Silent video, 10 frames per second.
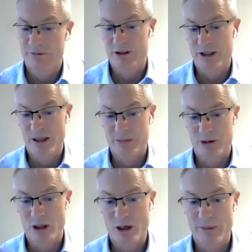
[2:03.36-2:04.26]
for example,
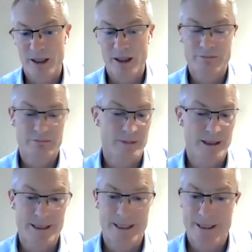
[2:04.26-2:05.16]
copper,
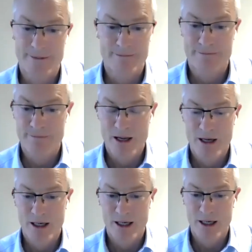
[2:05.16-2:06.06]

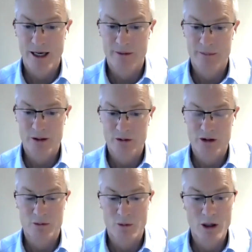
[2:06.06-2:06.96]
other
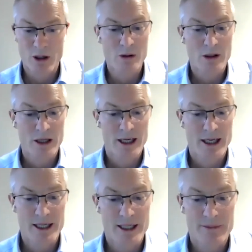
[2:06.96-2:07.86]
metals as well.
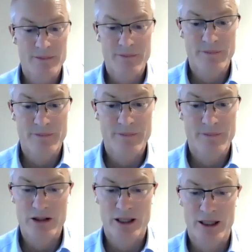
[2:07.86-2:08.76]

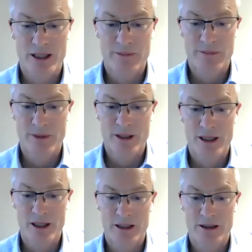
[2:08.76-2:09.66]
There's
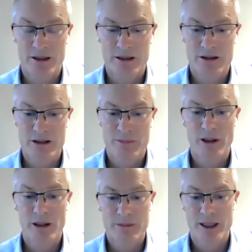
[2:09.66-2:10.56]
a
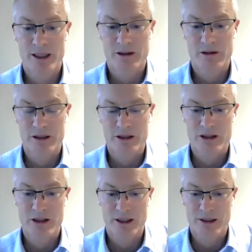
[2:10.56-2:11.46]
supply-demand
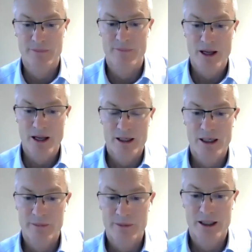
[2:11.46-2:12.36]
crunch
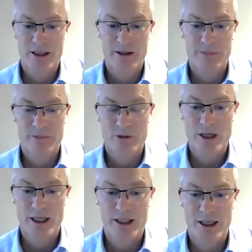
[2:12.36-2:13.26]
coming down the
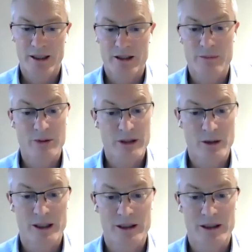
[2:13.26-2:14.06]
track at us pretty